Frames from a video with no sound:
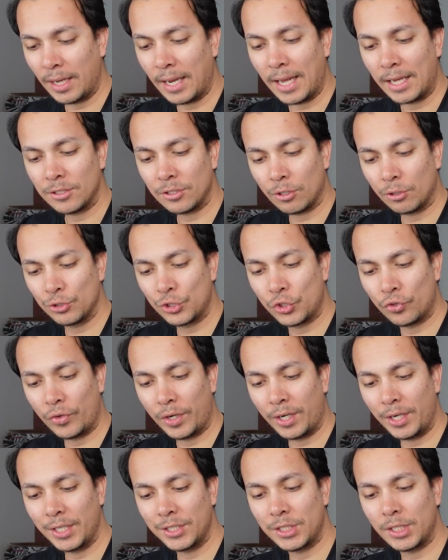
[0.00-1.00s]
the last ultra
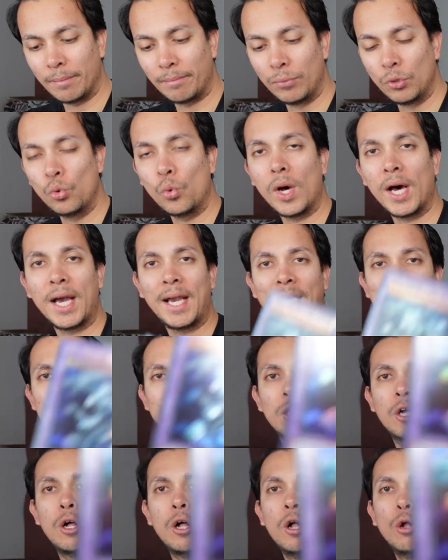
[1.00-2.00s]
rare is the Blue Eyes
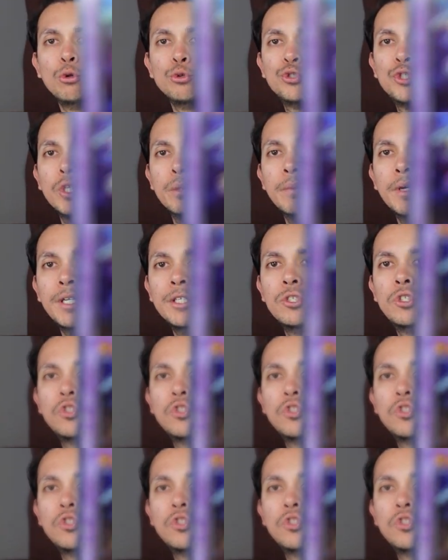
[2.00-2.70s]
Ultimate